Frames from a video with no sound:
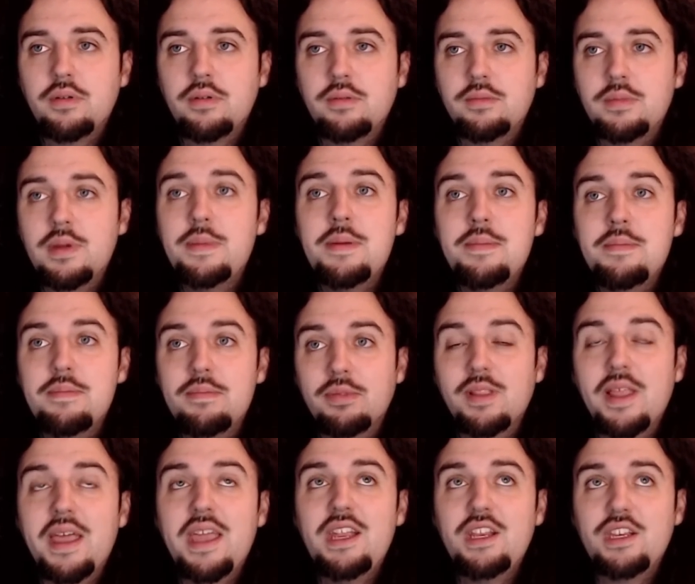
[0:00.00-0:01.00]
maybe
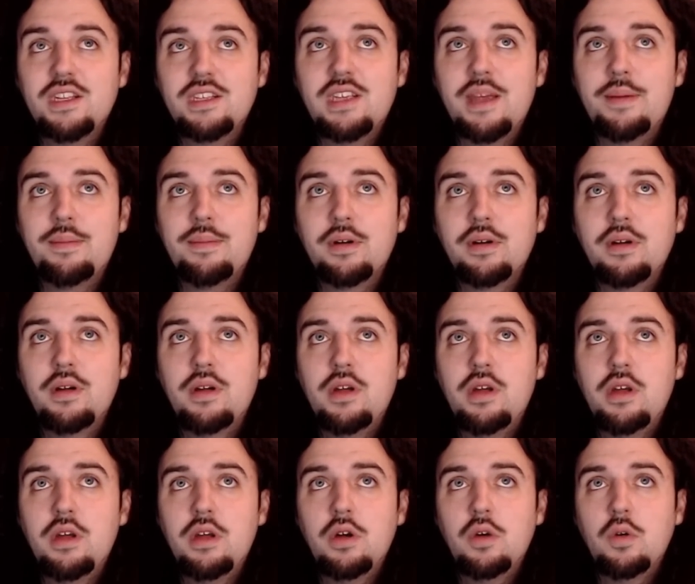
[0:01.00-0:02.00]
late December,
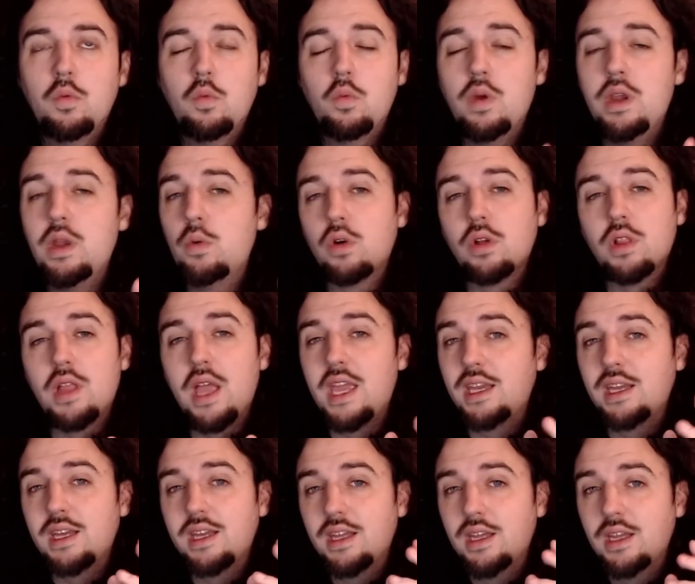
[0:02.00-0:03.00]
we were
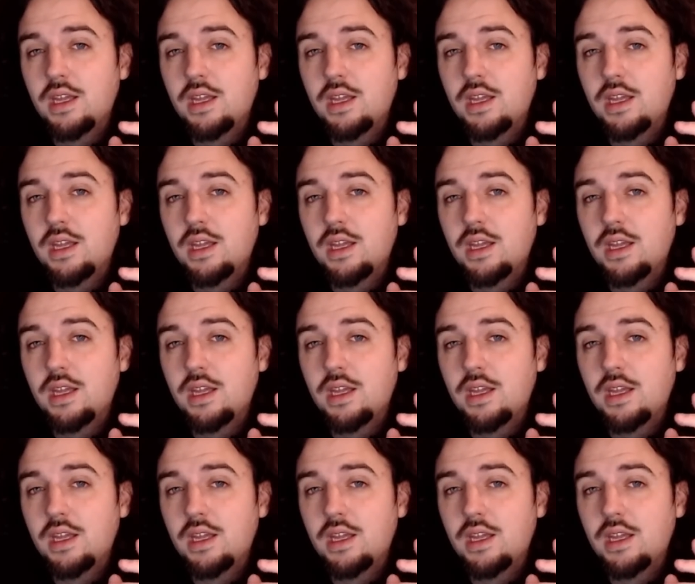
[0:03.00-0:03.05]
like